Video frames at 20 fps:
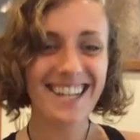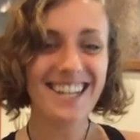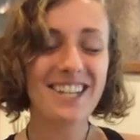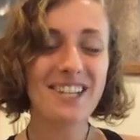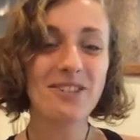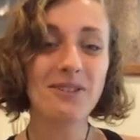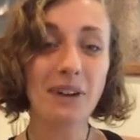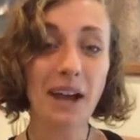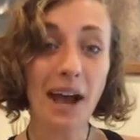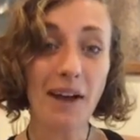
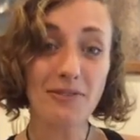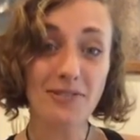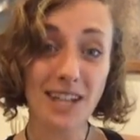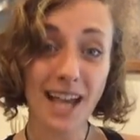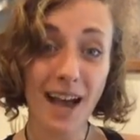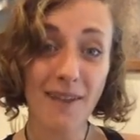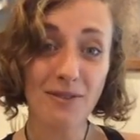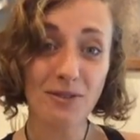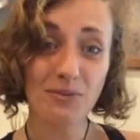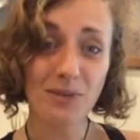You have to
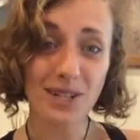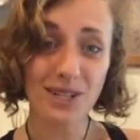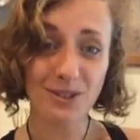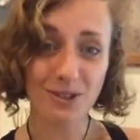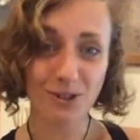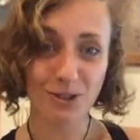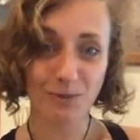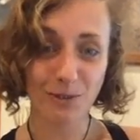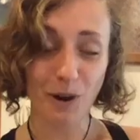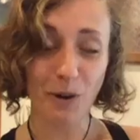have a
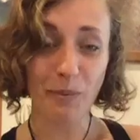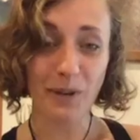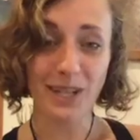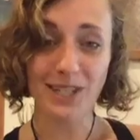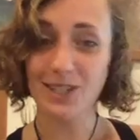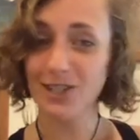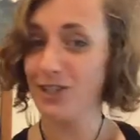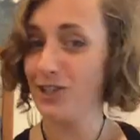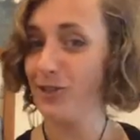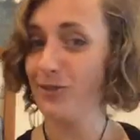research permit
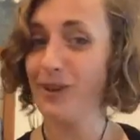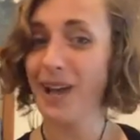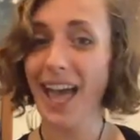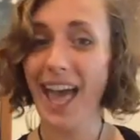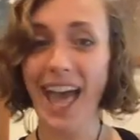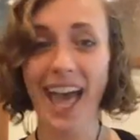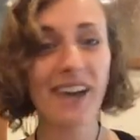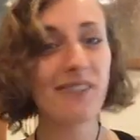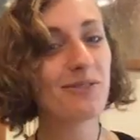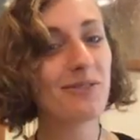to do
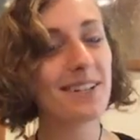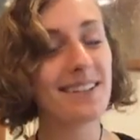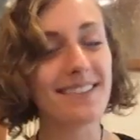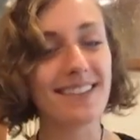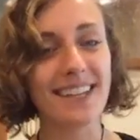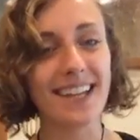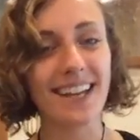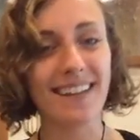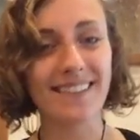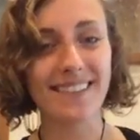
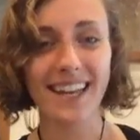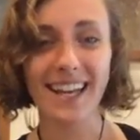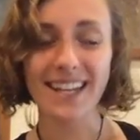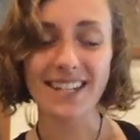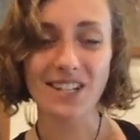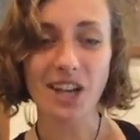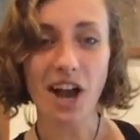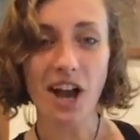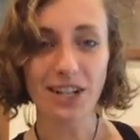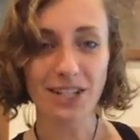everything that I
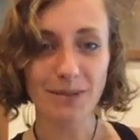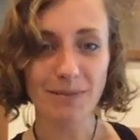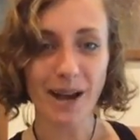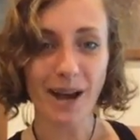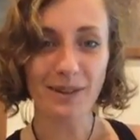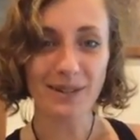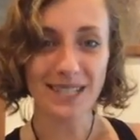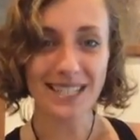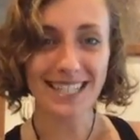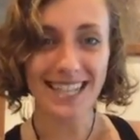talked
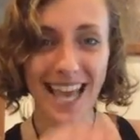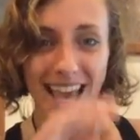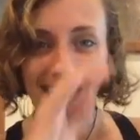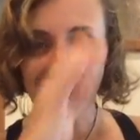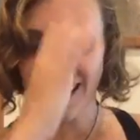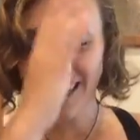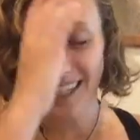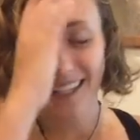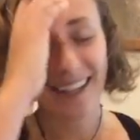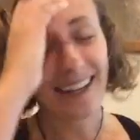about
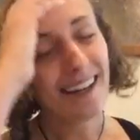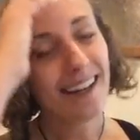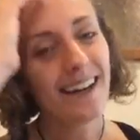today.